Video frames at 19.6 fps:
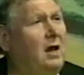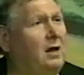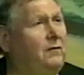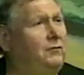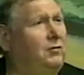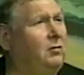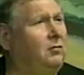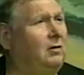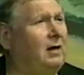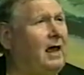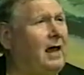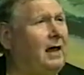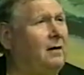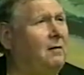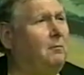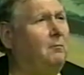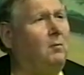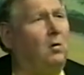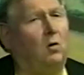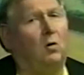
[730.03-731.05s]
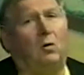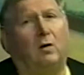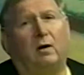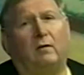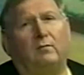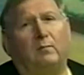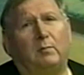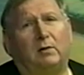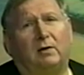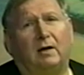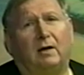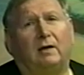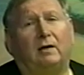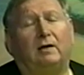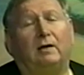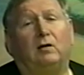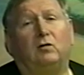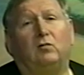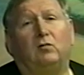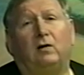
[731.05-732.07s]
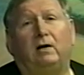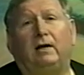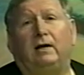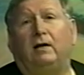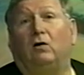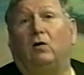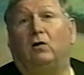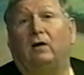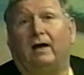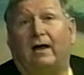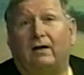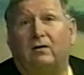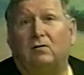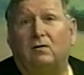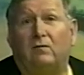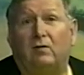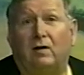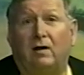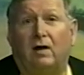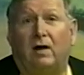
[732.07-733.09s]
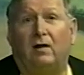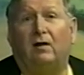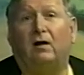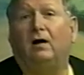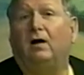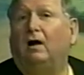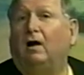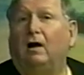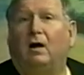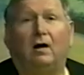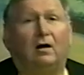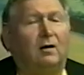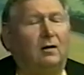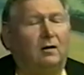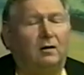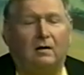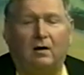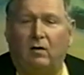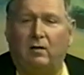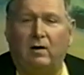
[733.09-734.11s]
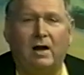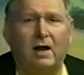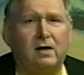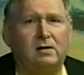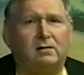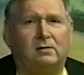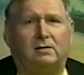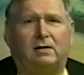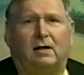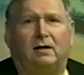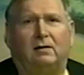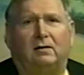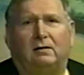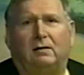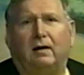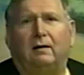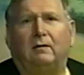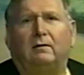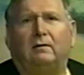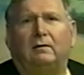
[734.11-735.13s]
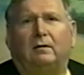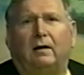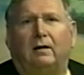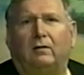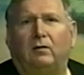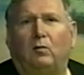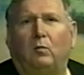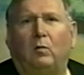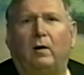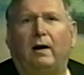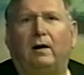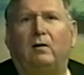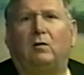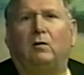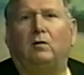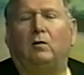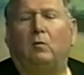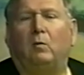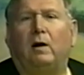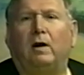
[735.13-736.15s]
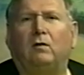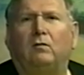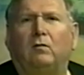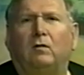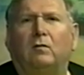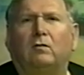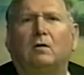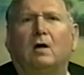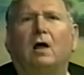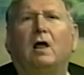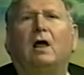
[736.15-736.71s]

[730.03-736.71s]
if you like more of a particular ingredient or less of another, don't hesitate to tell your waiter or your waitress.